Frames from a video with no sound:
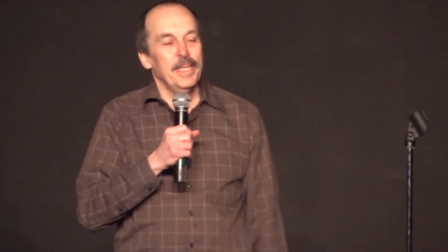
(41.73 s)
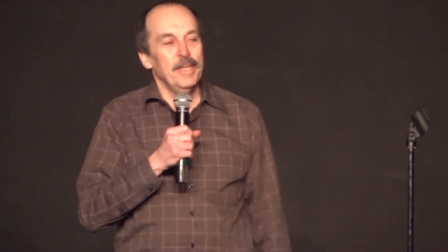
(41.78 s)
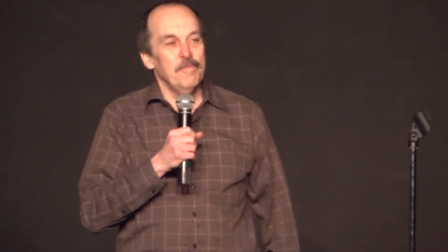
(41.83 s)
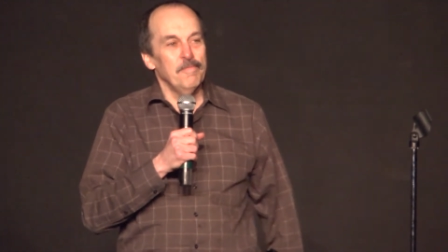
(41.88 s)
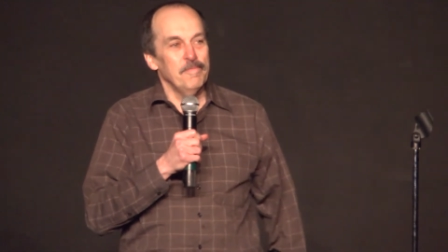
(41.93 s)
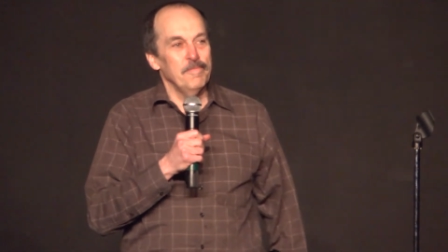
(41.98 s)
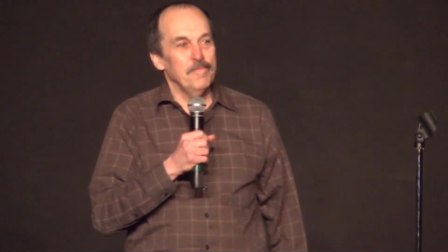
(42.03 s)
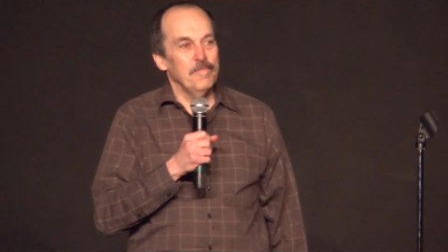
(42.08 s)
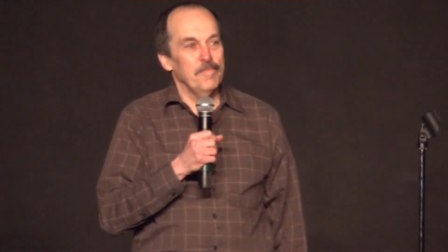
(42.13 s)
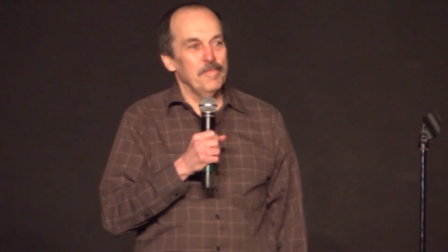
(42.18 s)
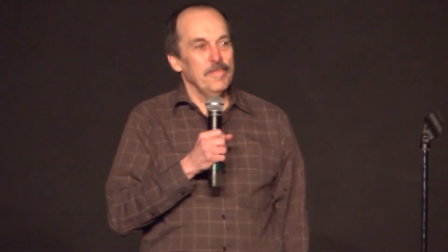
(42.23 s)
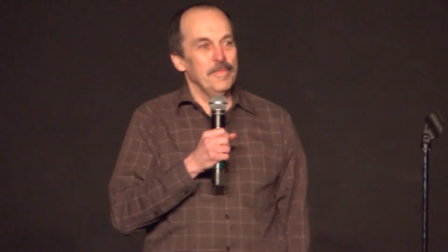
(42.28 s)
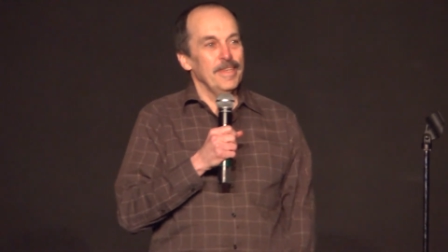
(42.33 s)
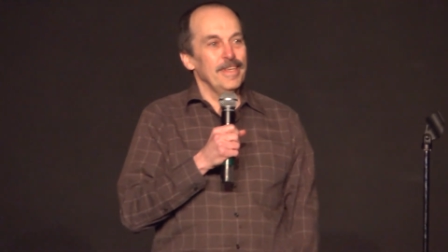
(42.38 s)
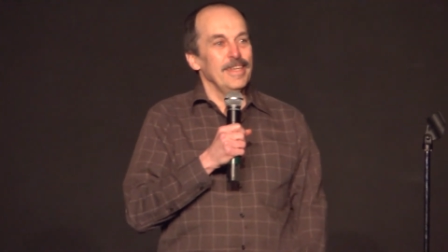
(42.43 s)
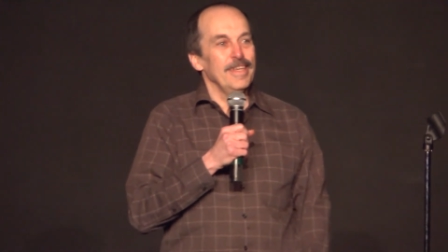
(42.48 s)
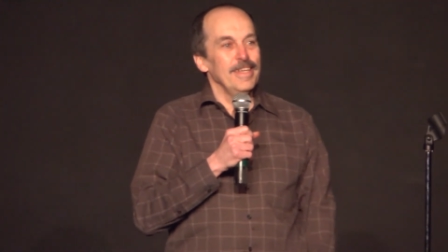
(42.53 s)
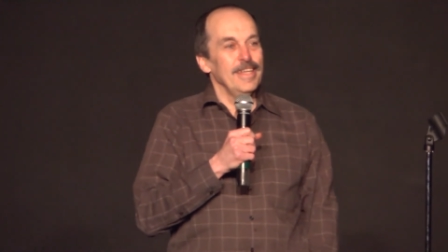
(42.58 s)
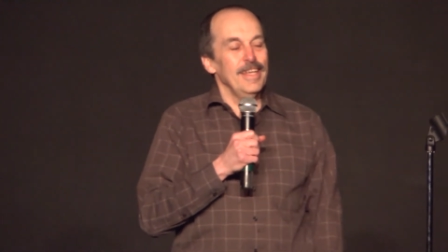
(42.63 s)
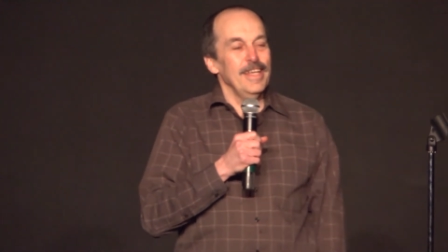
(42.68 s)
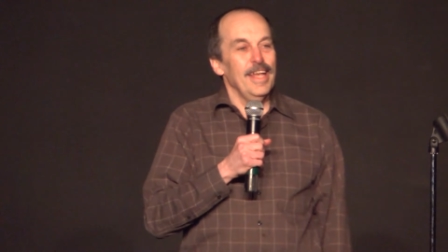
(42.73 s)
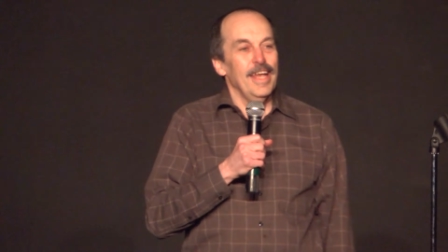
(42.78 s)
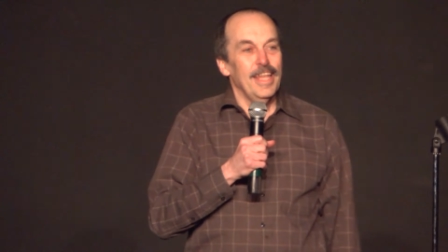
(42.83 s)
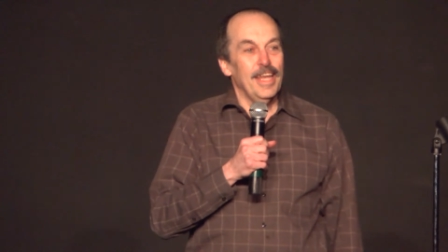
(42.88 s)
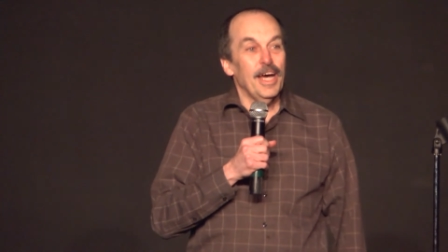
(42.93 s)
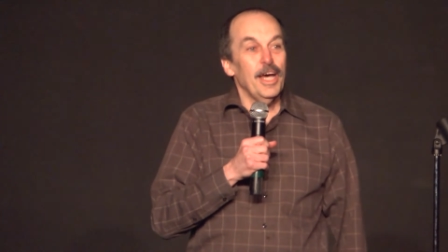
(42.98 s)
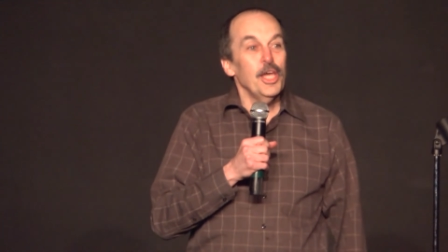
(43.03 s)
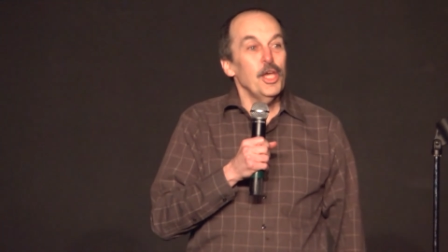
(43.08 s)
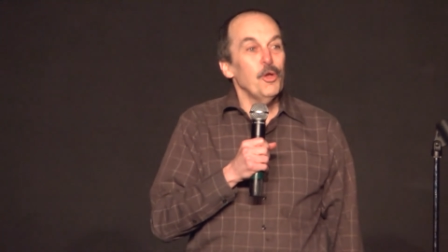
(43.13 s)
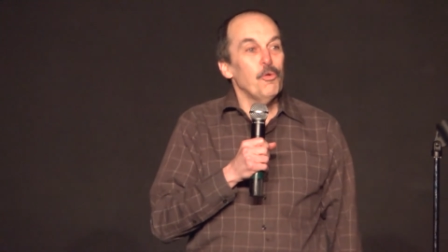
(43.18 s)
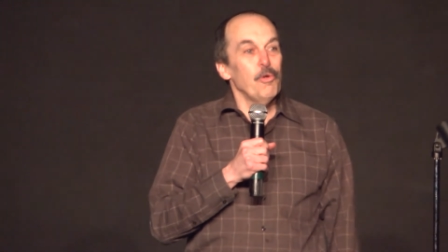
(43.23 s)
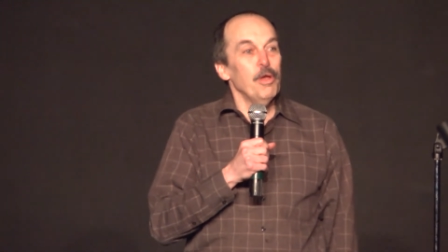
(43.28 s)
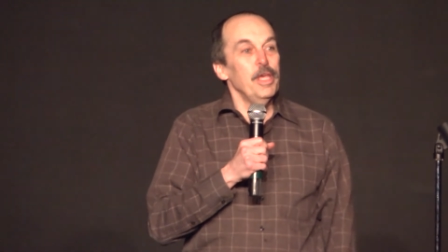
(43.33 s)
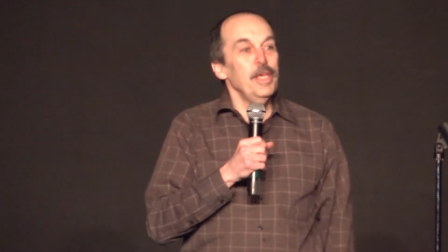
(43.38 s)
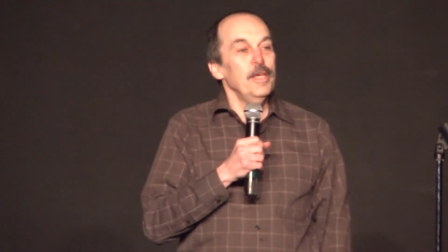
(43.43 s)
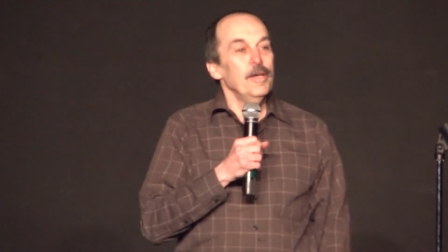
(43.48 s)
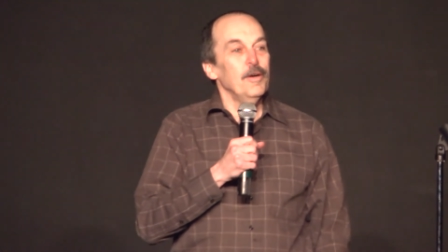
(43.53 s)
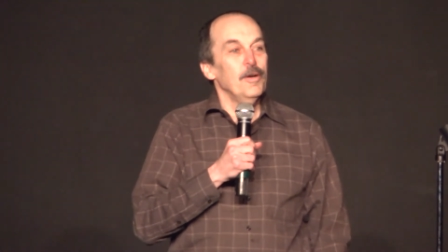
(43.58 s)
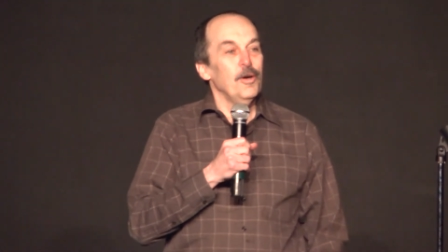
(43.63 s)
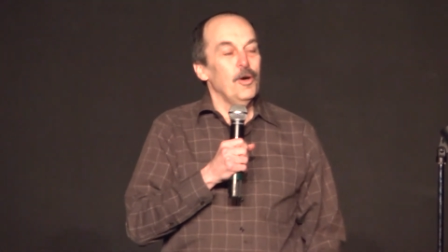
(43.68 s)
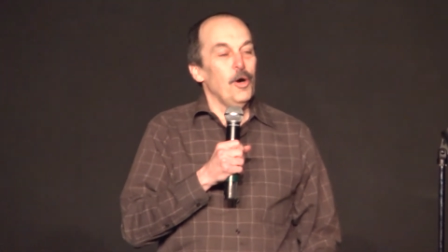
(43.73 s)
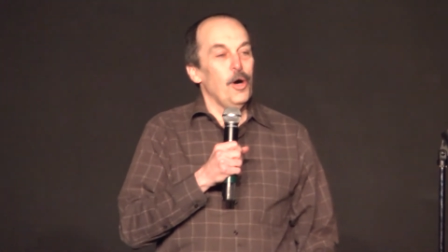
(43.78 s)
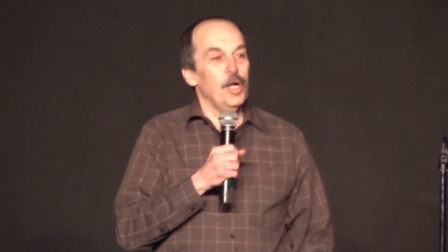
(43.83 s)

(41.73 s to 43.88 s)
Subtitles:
and I agree